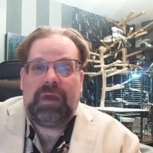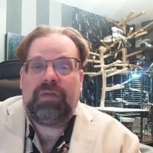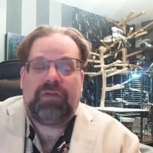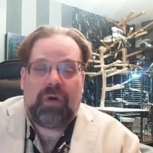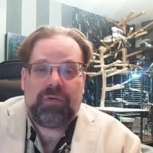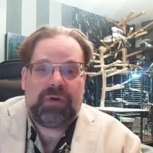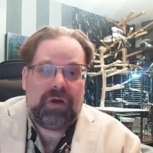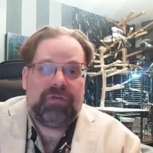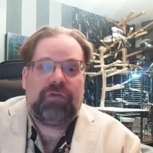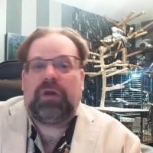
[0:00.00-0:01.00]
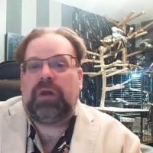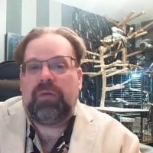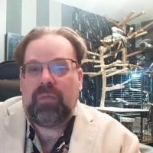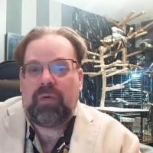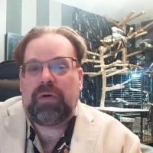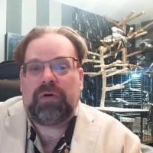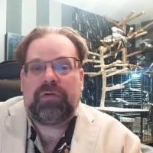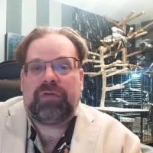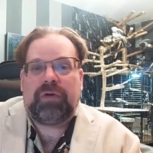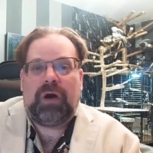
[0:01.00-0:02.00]
its own country and
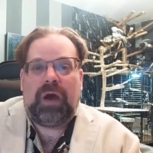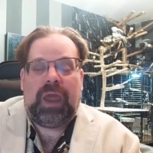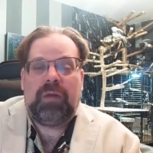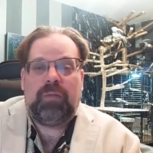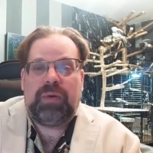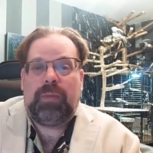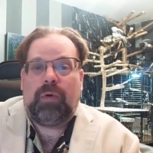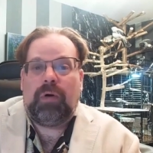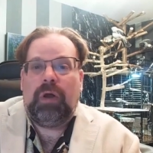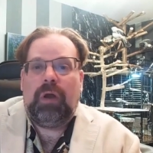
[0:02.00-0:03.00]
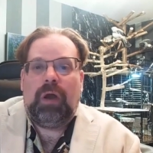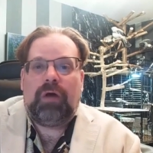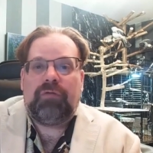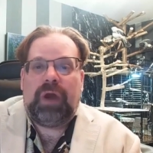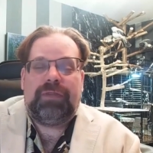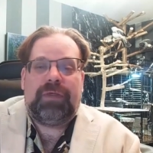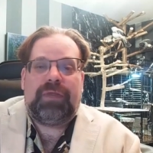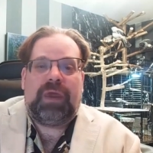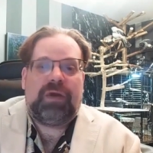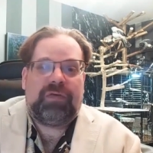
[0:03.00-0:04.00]
borders uh, and people, a right that
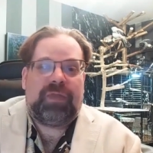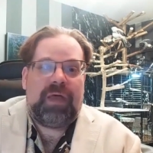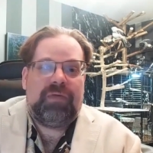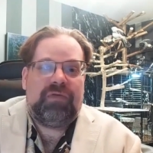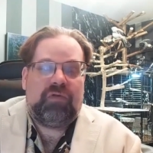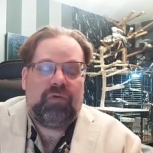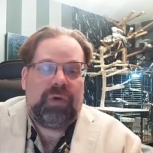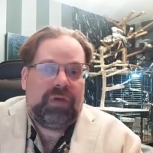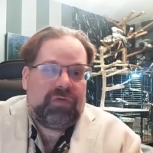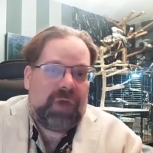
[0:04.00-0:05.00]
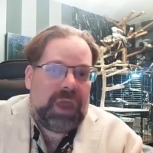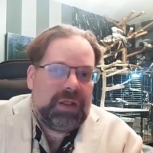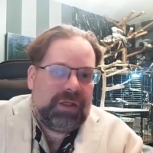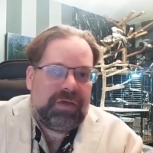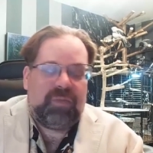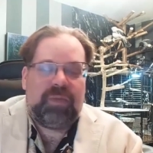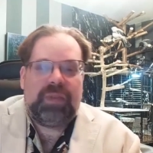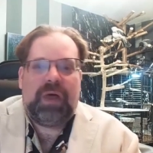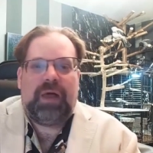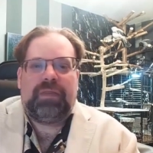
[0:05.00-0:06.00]
they extend to Israelis,
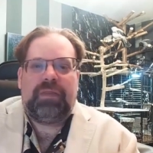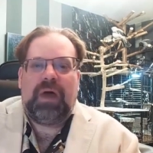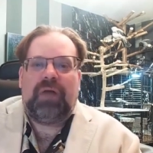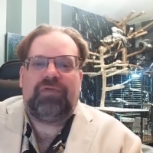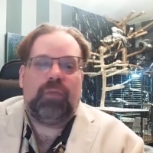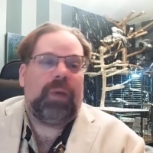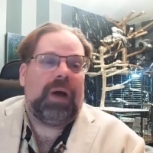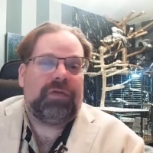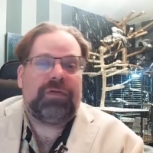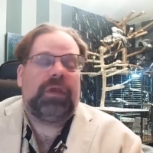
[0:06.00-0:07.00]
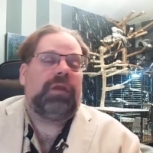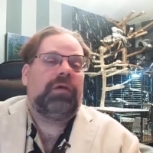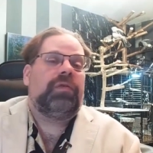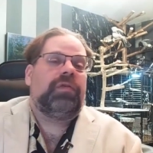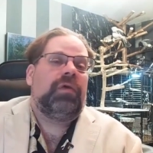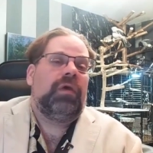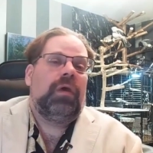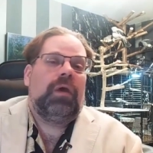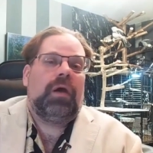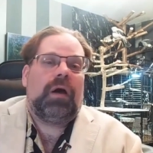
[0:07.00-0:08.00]
but not not to Palestinians,
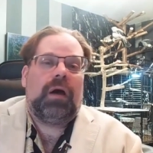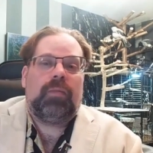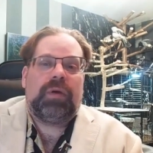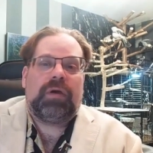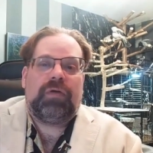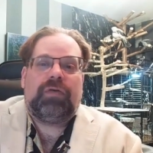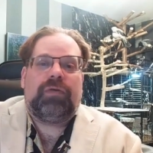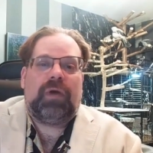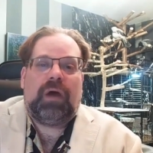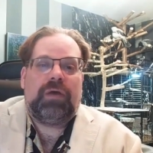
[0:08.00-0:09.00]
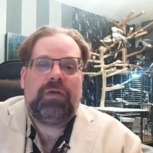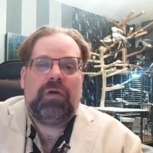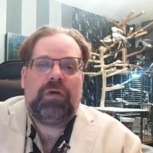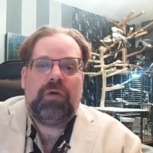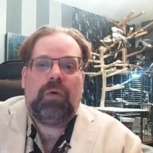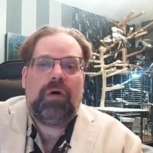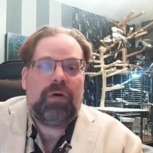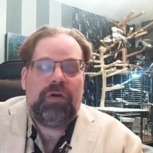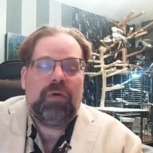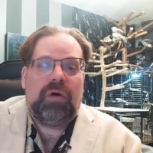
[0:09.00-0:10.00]
uh, because uh, you, you will
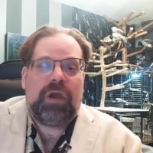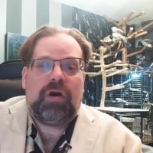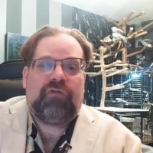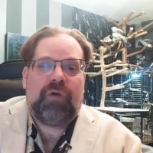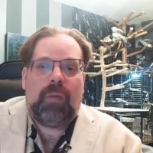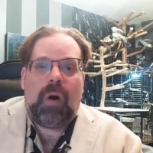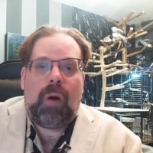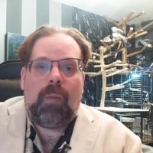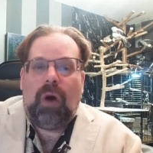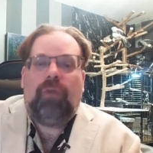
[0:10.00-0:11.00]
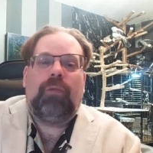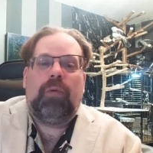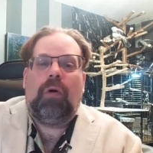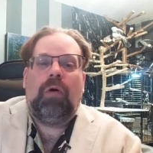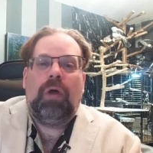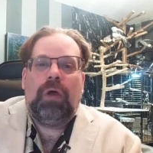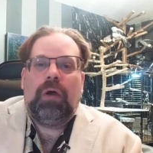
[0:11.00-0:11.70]
you will hear from multiple.